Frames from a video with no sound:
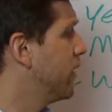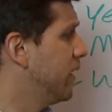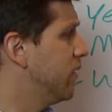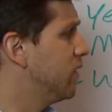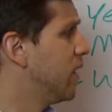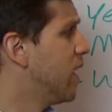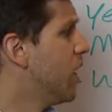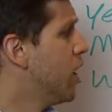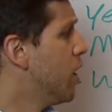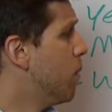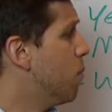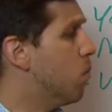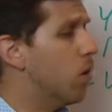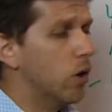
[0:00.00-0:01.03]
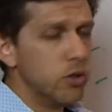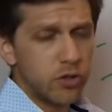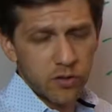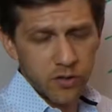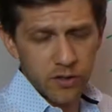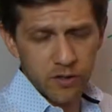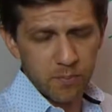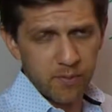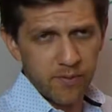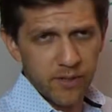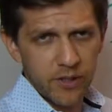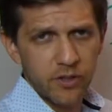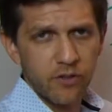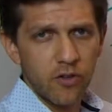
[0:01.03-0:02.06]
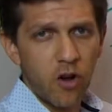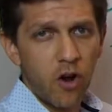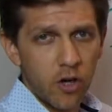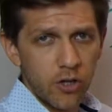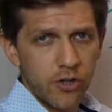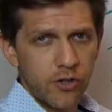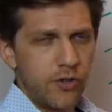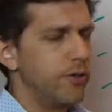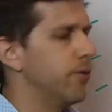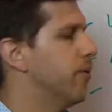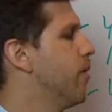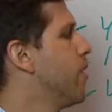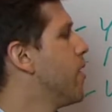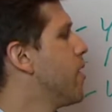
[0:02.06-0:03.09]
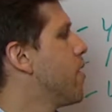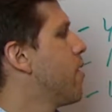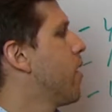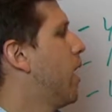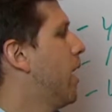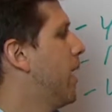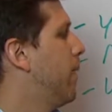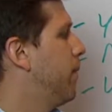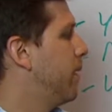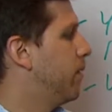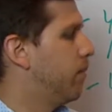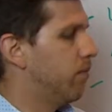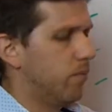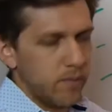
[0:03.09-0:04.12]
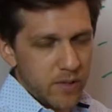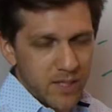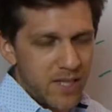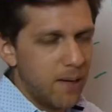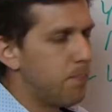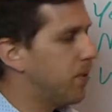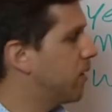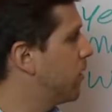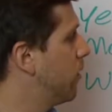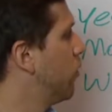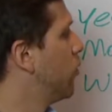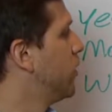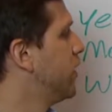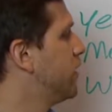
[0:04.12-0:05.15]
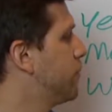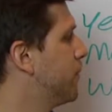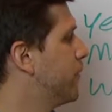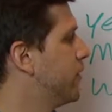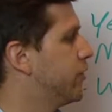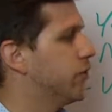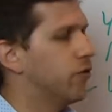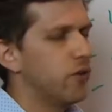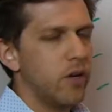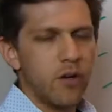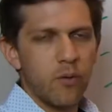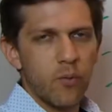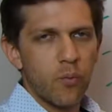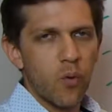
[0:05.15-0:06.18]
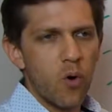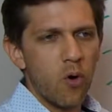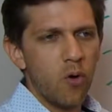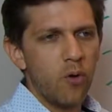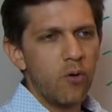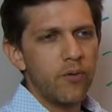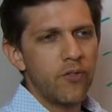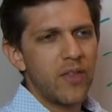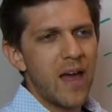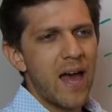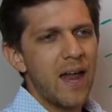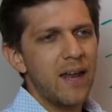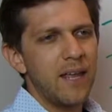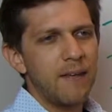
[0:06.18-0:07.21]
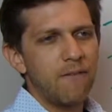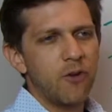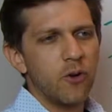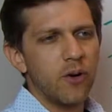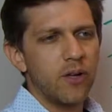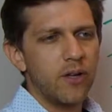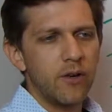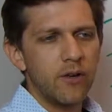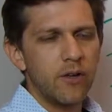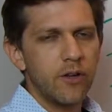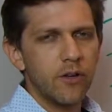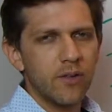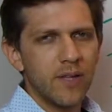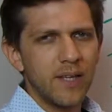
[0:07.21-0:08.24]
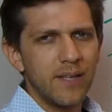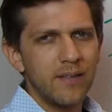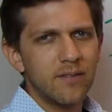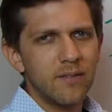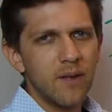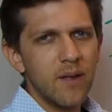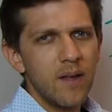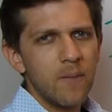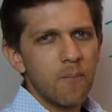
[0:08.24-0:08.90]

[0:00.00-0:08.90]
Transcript: lease, most lease provisions, ours do, and typical lease provisions roll that if you're in a year-to-year lease